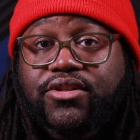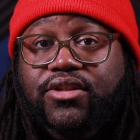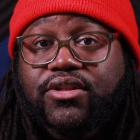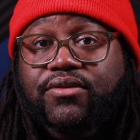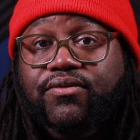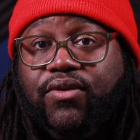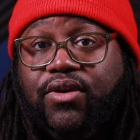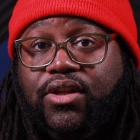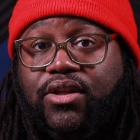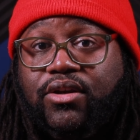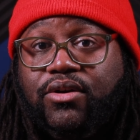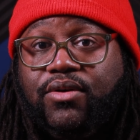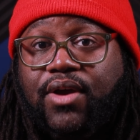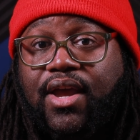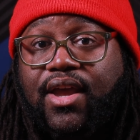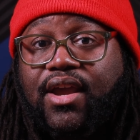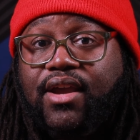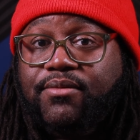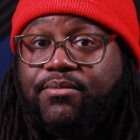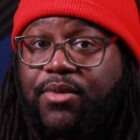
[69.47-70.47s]
this video,
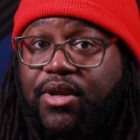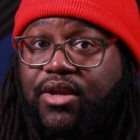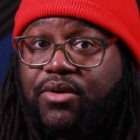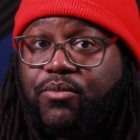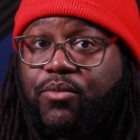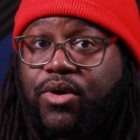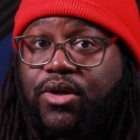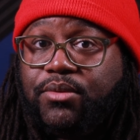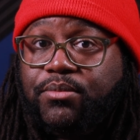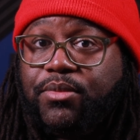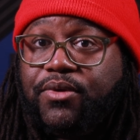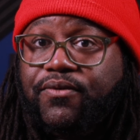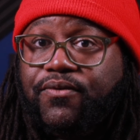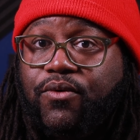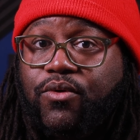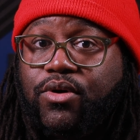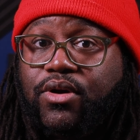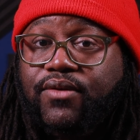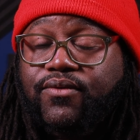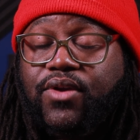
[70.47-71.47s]
I have made one
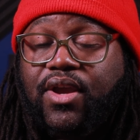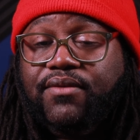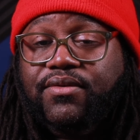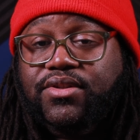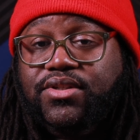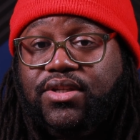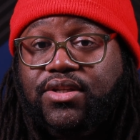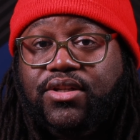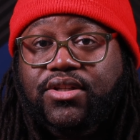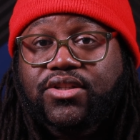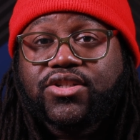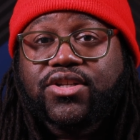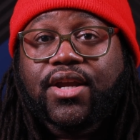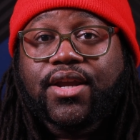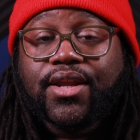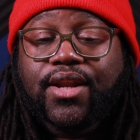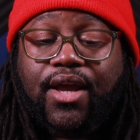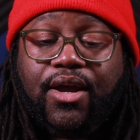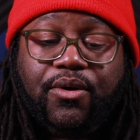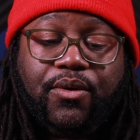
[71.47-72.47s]
before. If you haven't seen it,
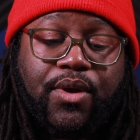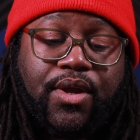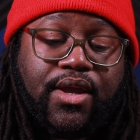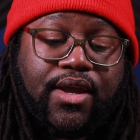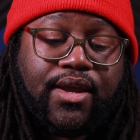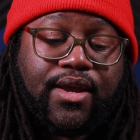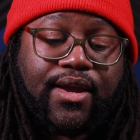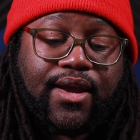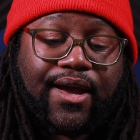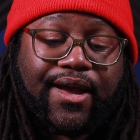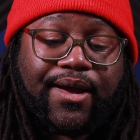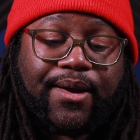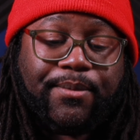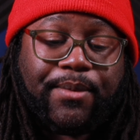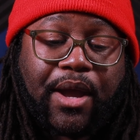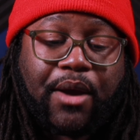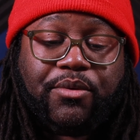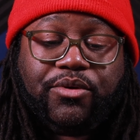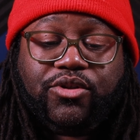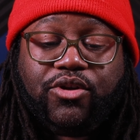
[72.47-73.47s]
check it out.
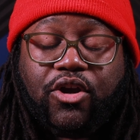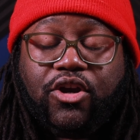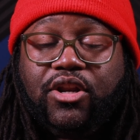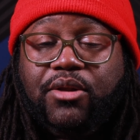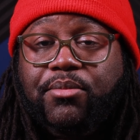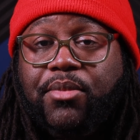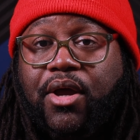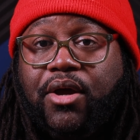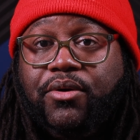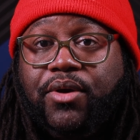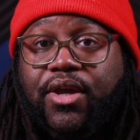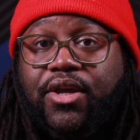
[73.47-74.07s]
I was talking about